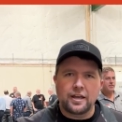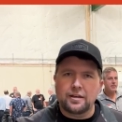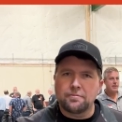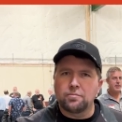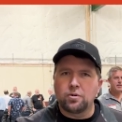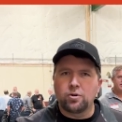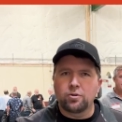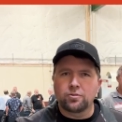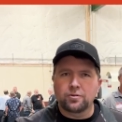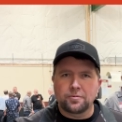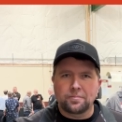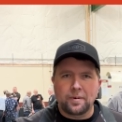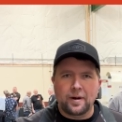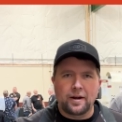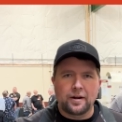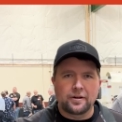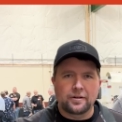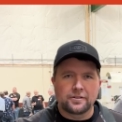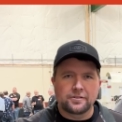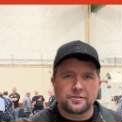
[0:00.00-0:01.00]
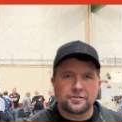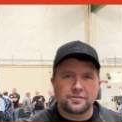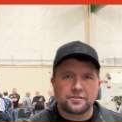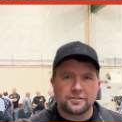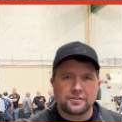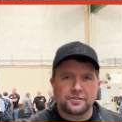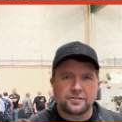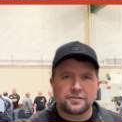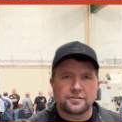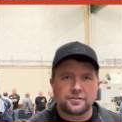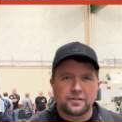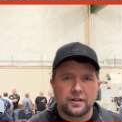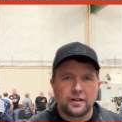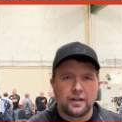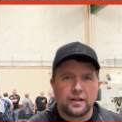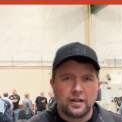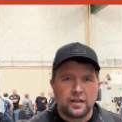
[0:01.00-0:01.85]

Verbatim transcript: head bolt repairs. It's